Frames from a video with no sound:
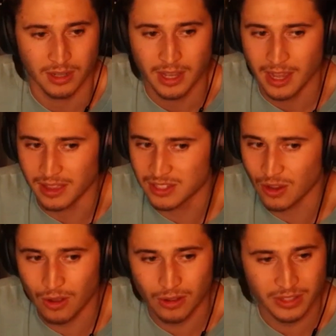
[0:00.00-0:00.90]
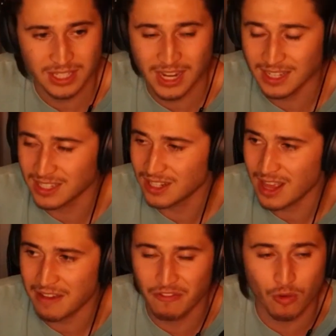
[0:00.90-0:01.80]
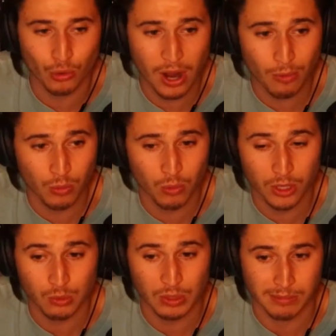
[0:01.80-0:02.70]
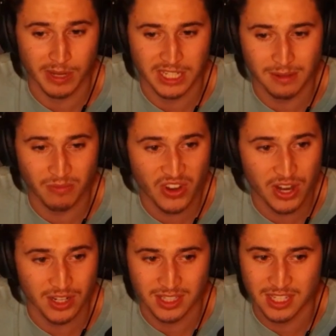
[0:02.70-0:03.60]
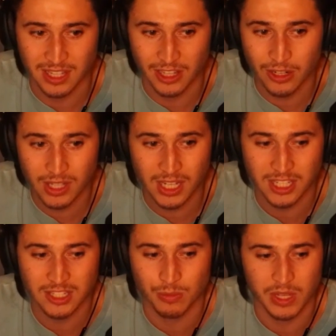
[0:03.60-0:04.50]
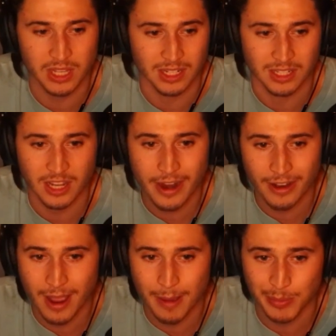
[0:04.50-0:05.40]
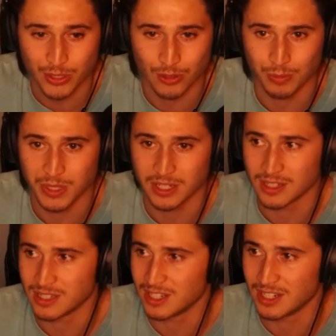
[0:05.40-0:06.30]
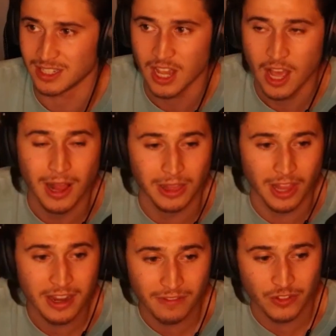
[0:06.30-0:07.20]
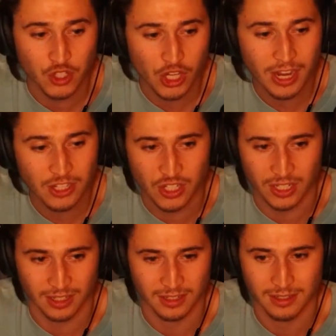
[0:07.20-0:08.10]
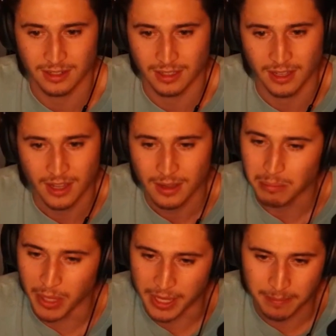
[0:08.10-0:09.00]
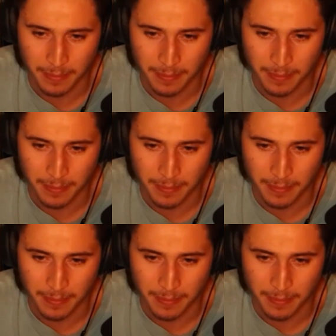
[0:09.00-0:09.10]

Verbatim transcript: And this this ties into that 4-hour work week by Tim Ferriss. This literally needs to be an entire episode because it is life-changing. But